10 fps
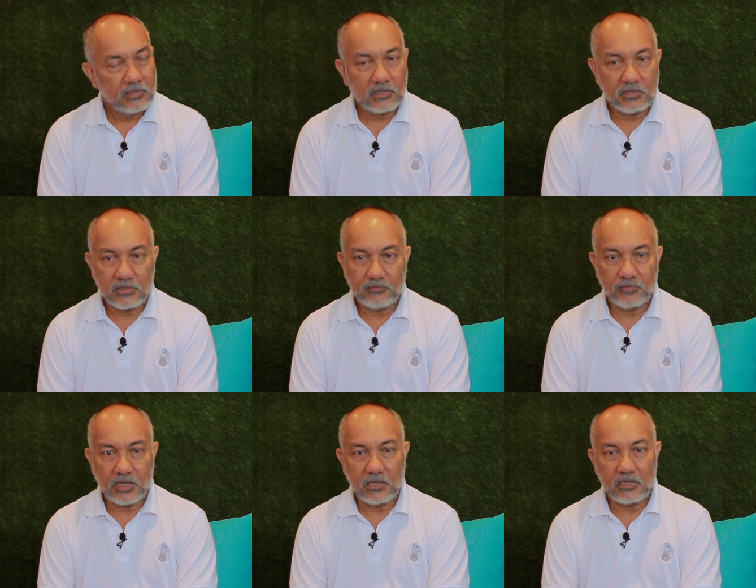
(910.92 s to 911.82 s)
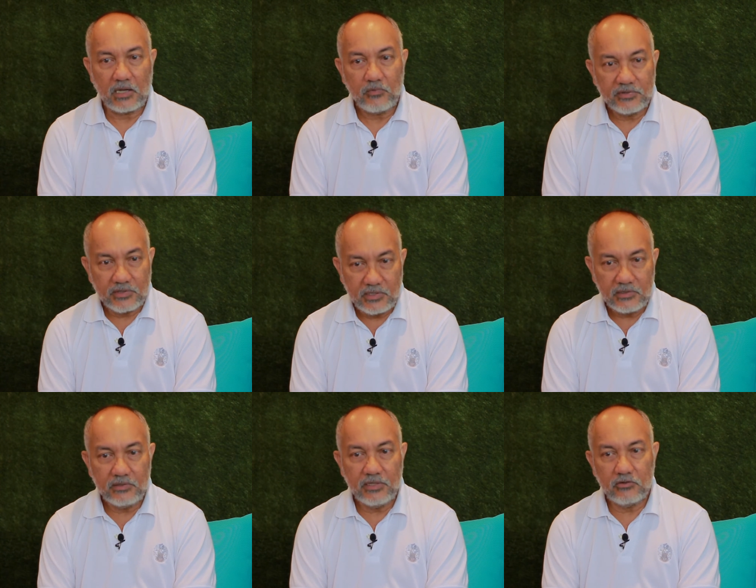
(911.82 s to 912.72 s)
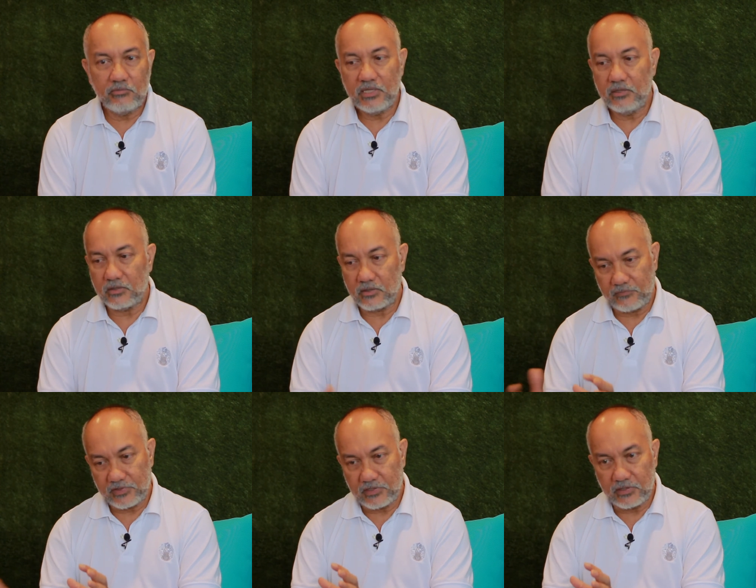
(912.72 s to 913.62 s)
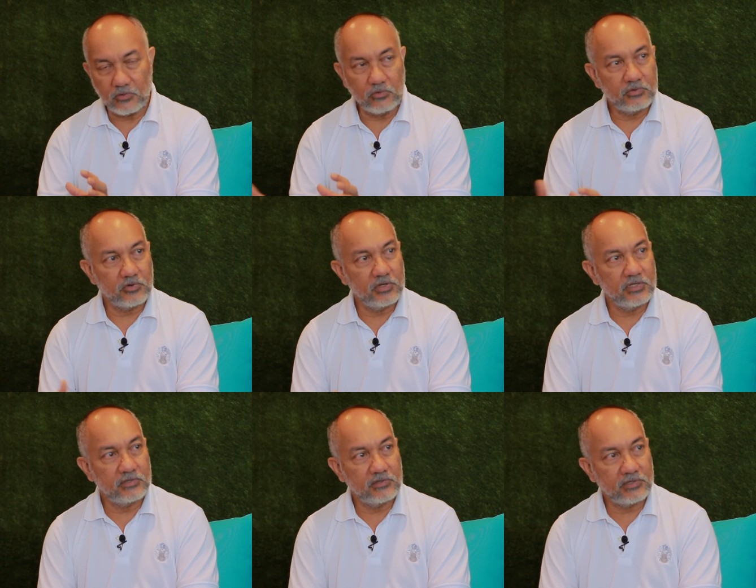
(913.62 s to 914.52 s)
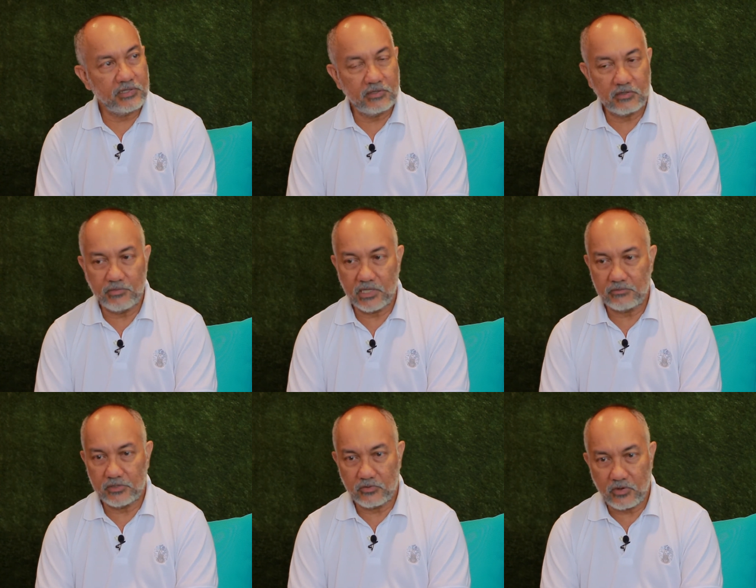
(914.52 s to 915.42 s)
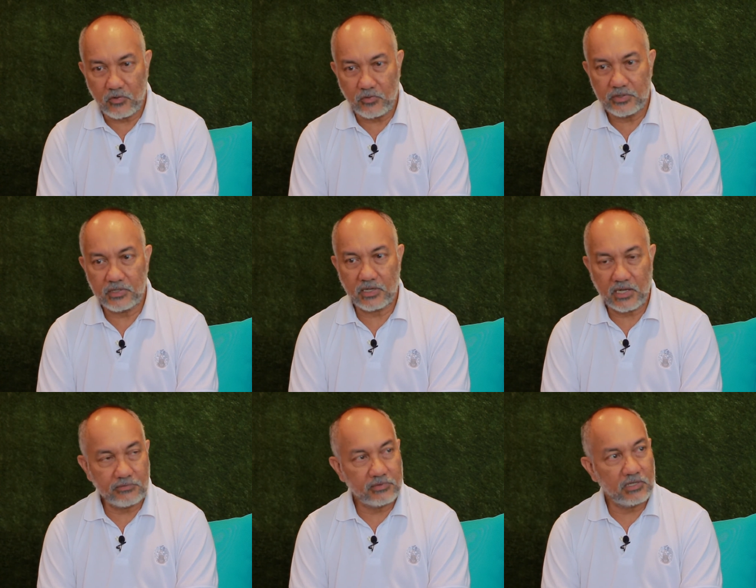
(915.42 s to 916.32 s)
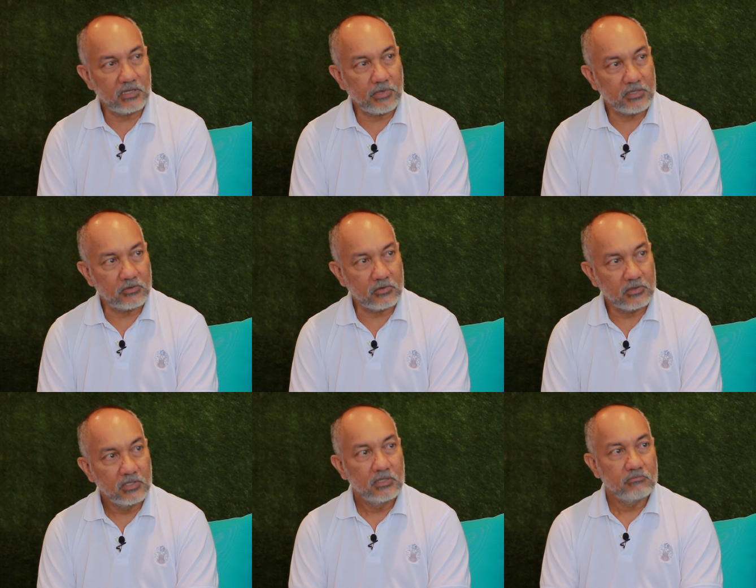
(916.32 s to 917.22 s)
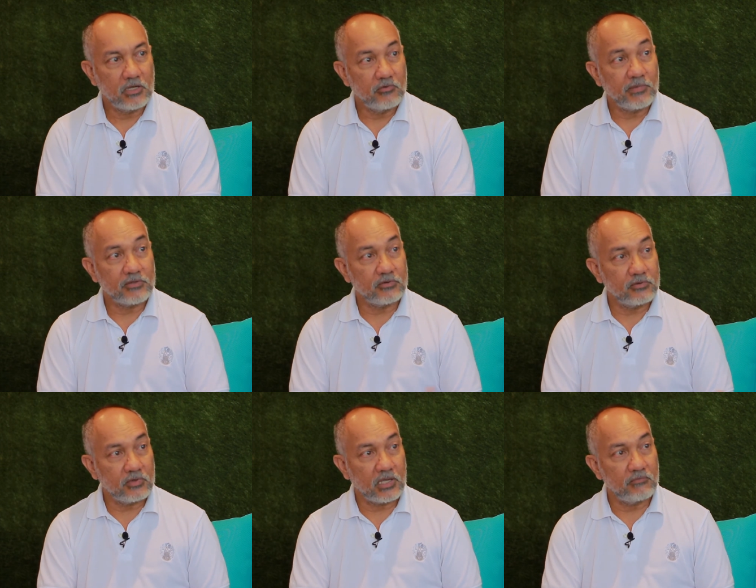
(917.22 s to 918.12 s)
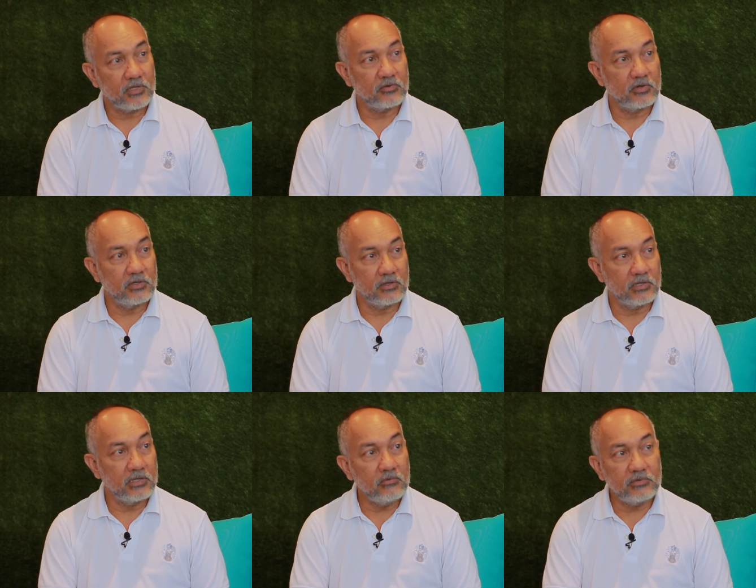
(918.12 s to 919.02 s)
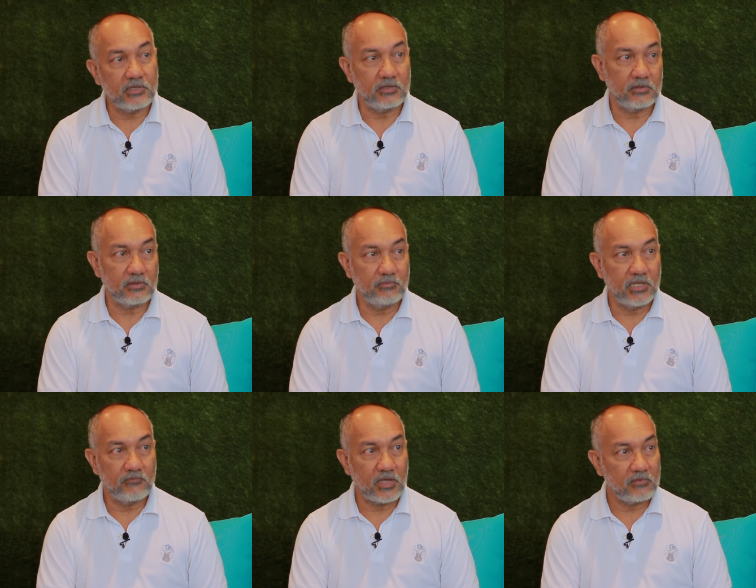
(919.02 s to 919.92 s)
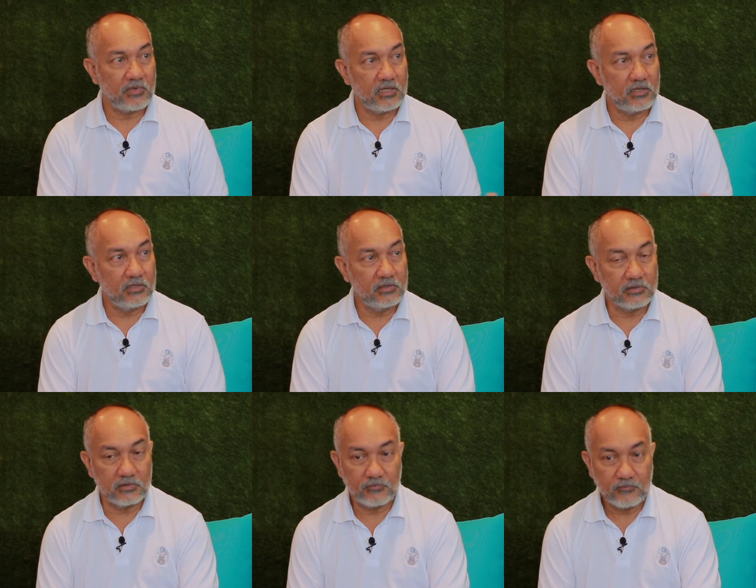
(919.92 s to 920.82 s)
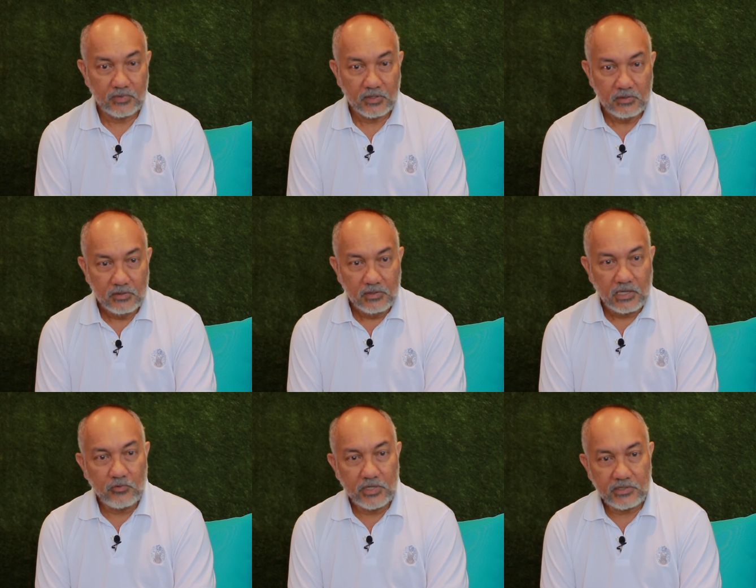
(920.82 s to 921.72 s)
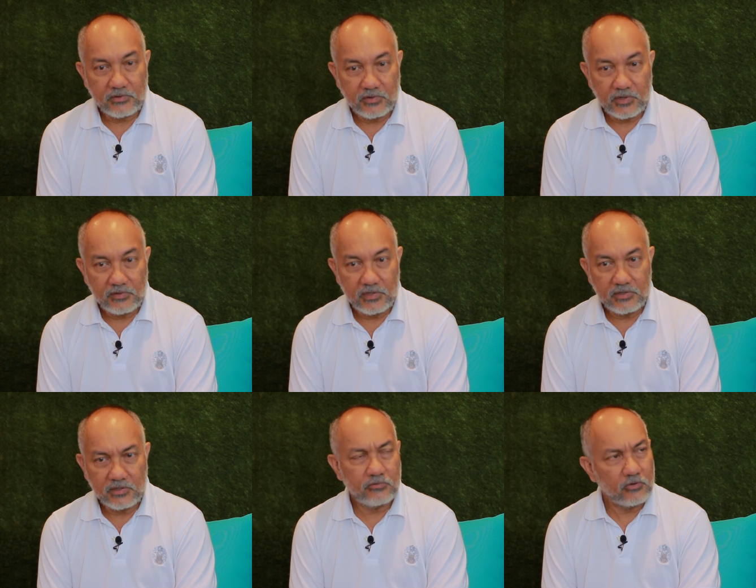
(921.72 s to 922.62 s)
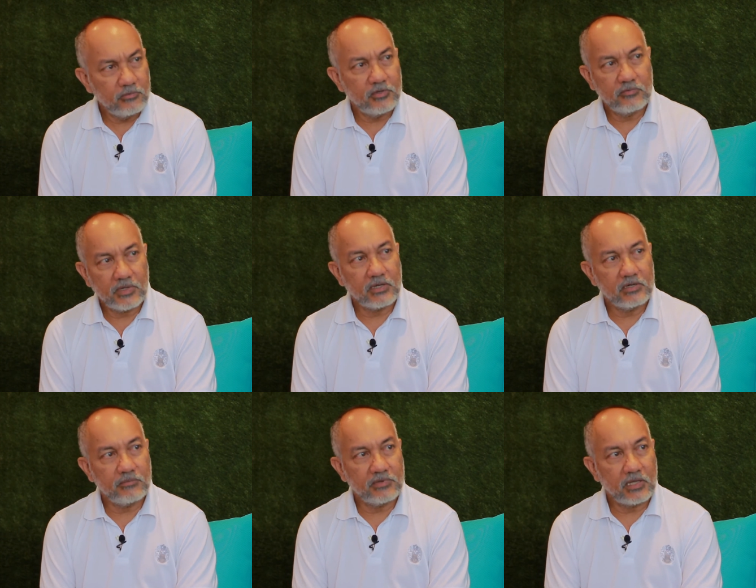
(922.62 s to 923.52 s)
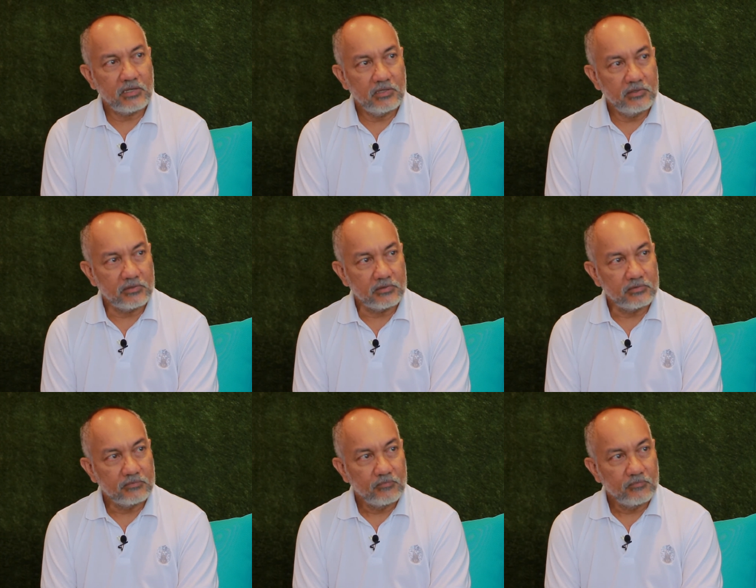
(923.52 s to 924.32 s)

And our skill need to be obviously the old traditional skill of being able to coach and counsel and mentor, but we must also have the new skill of being very, very digital. Our HR organization is almost 100% digital.